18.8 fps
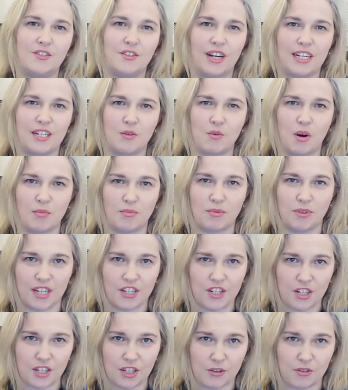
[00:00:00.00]
the Trade and
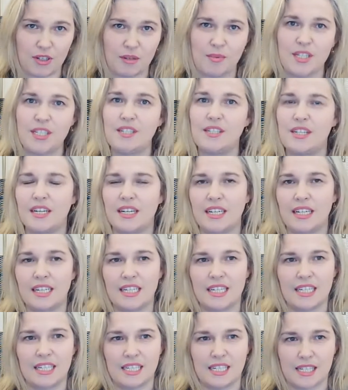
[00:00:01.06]
Cooperation Agreement
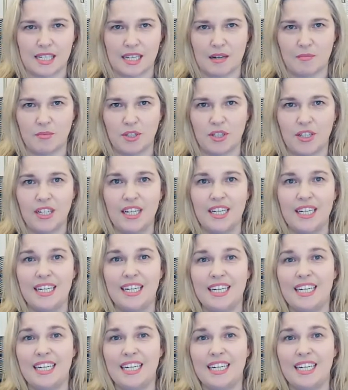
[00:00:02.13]
uh, in December,